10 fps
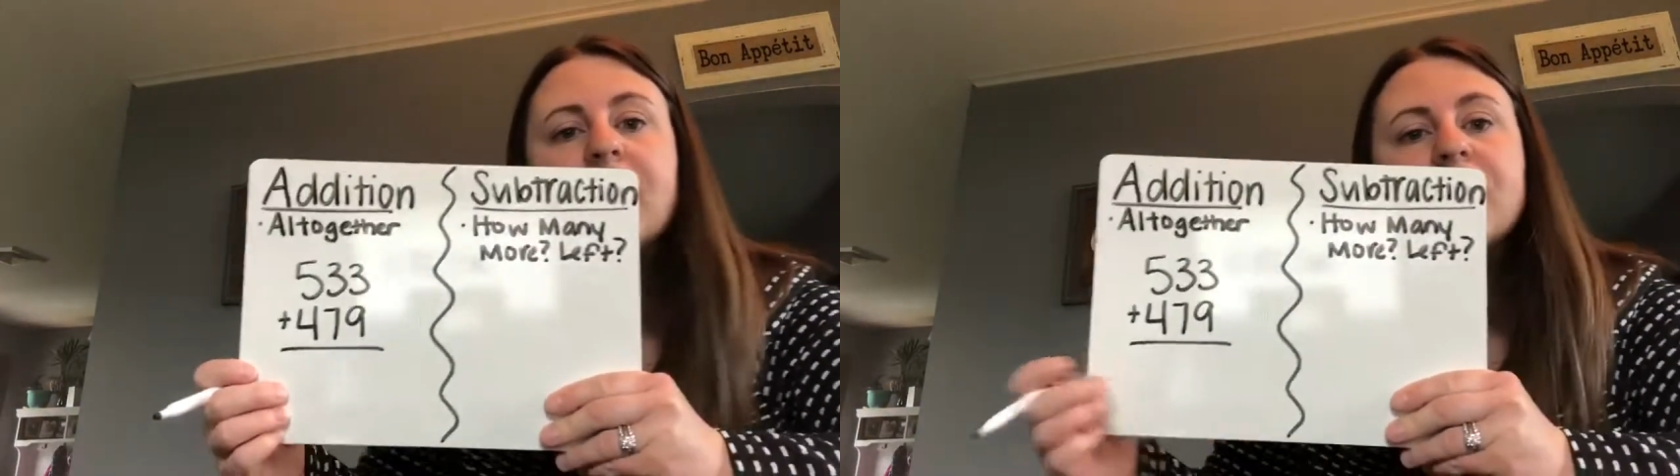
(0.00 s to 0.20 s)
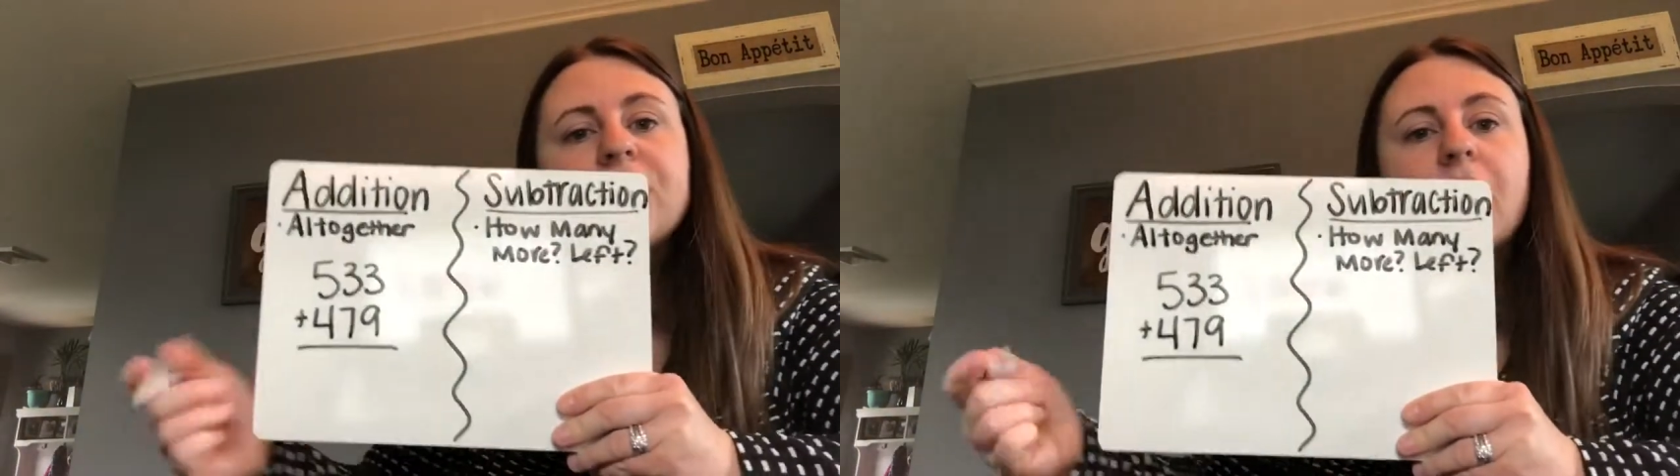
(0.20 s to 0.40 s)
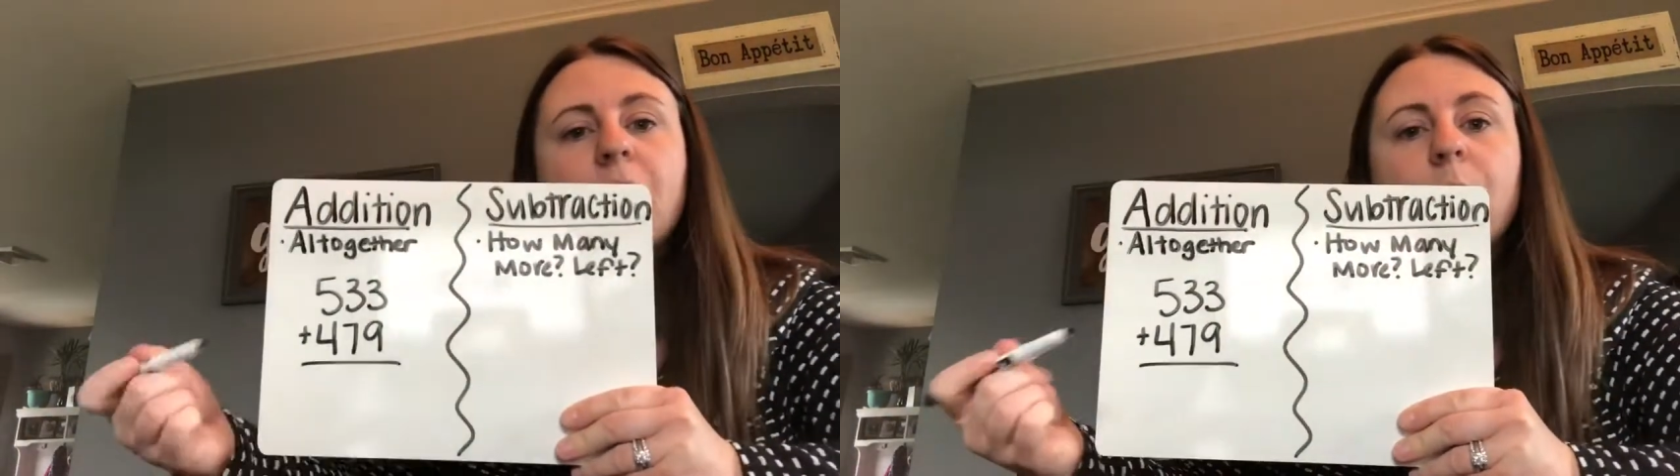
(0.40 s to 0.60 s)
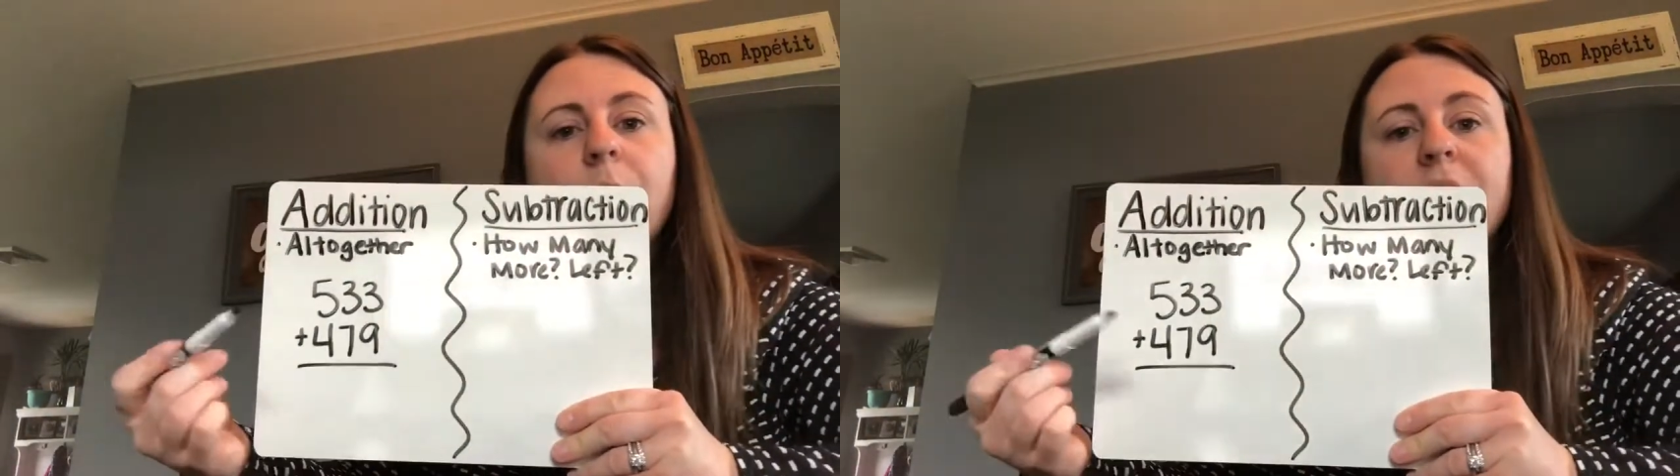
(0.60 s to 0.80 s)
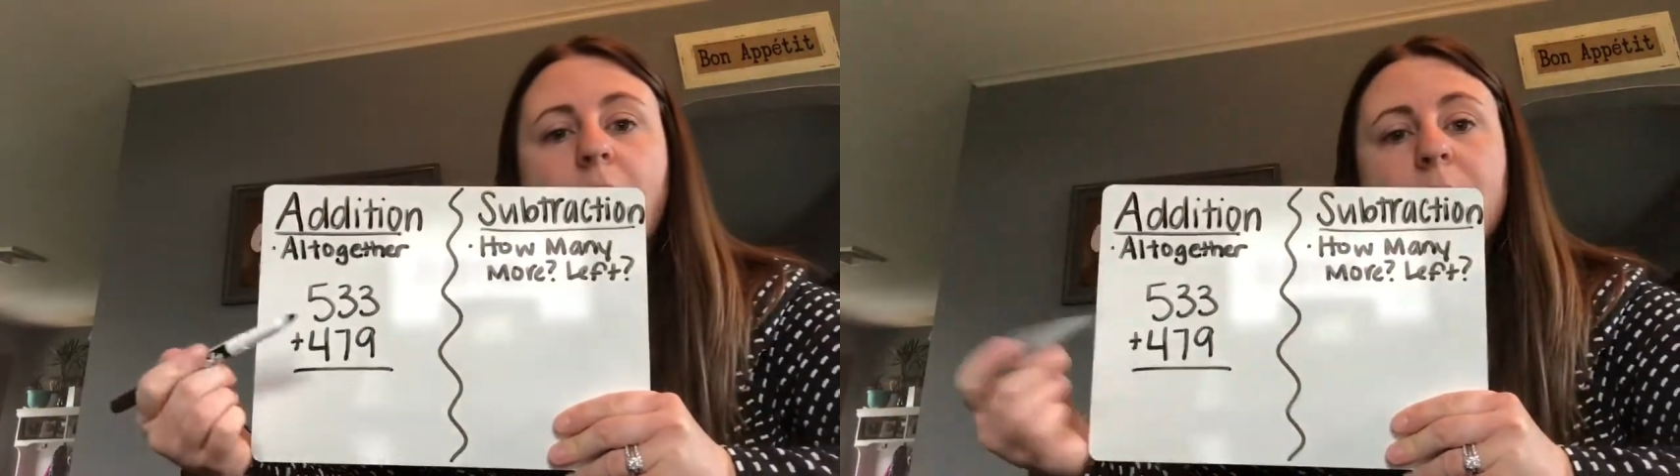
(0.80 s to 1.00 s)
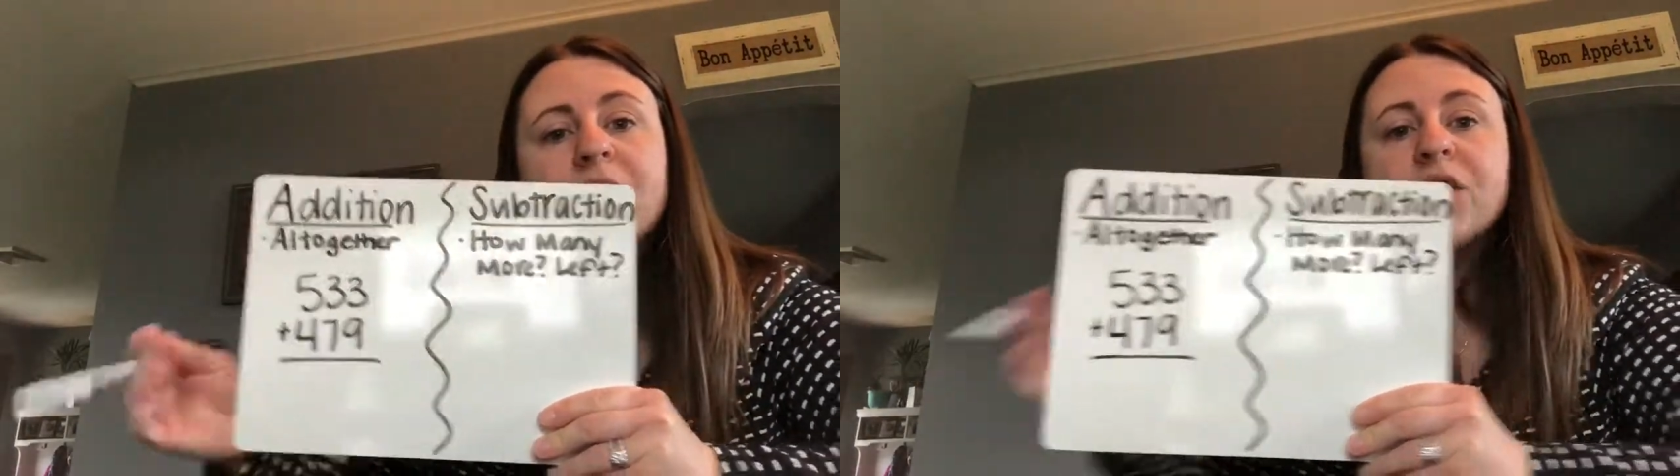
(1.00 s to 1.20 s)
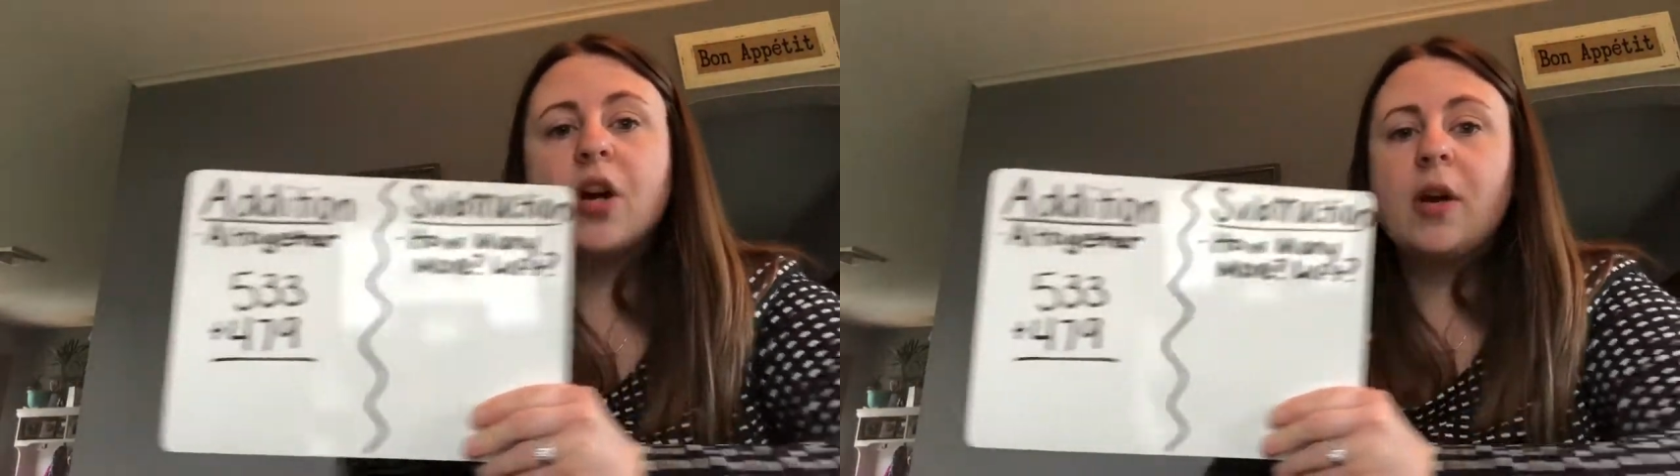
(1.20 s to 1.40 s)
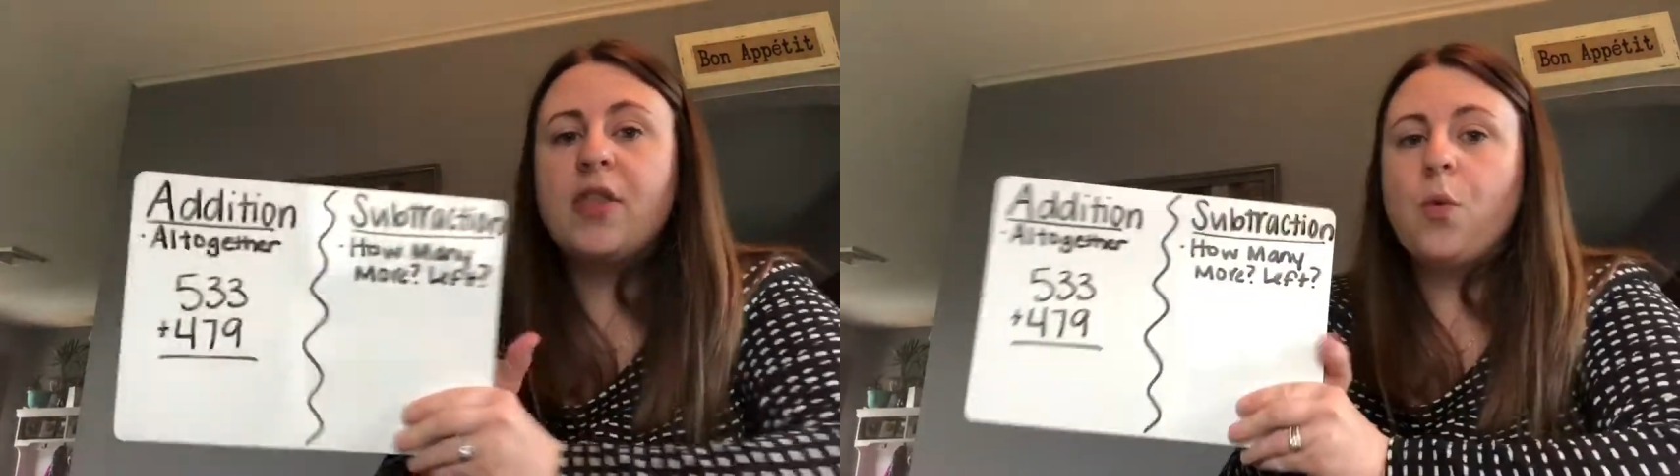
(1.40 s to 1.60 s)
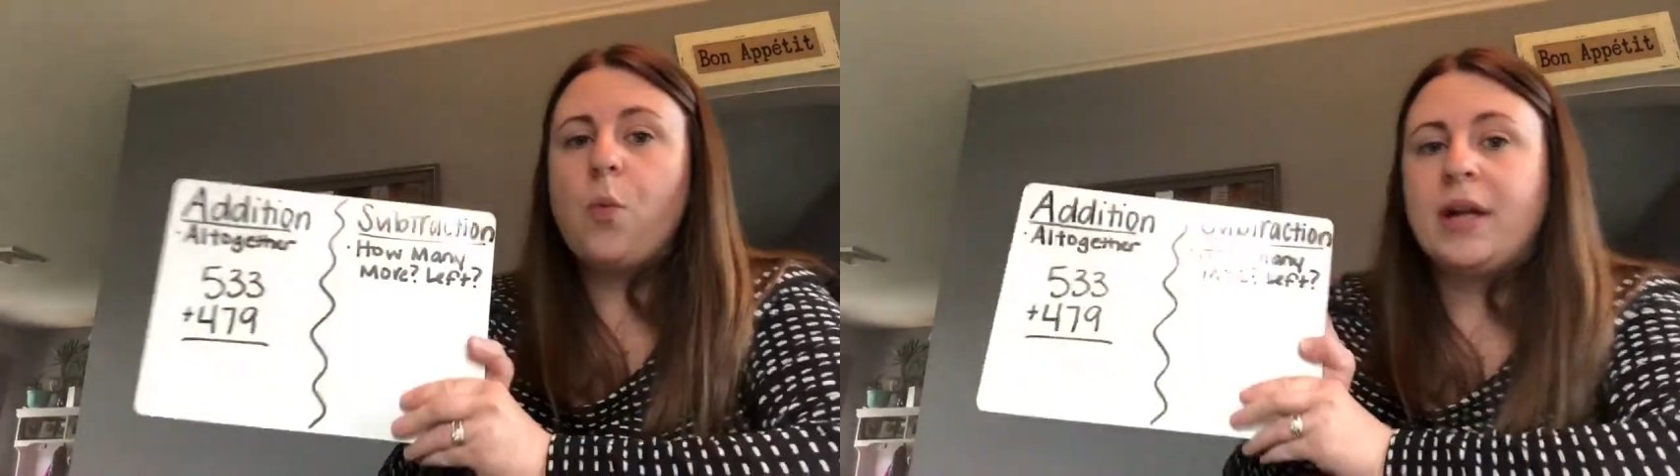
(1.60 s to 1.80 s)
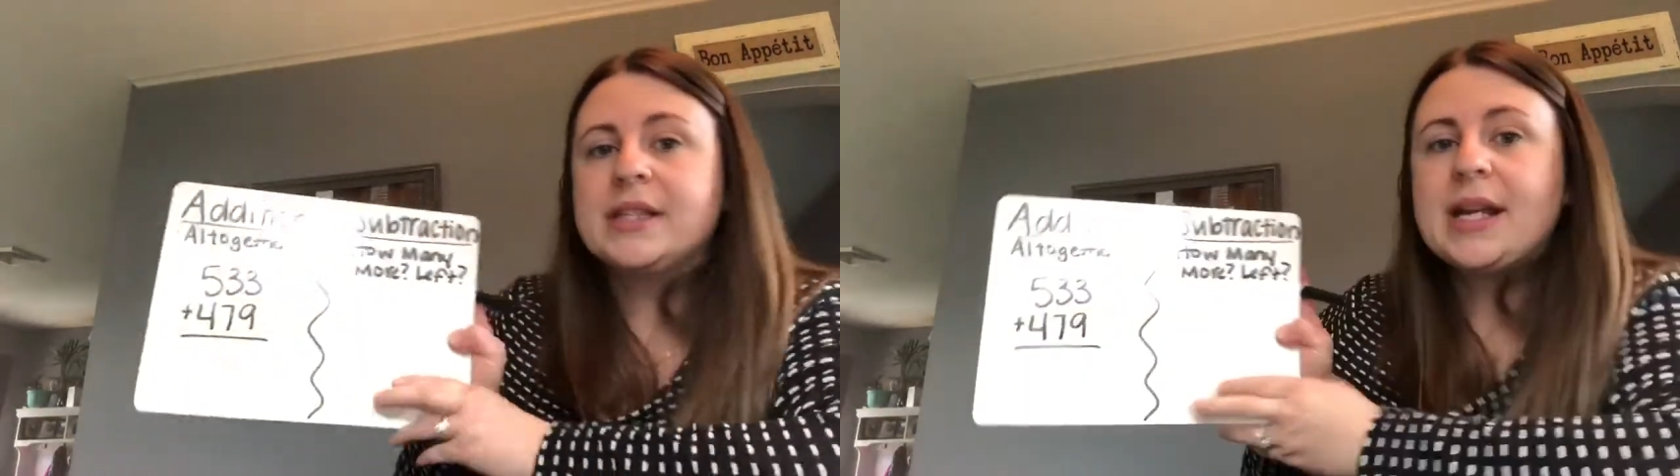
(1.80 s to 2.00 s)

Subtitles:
So we always start in the ones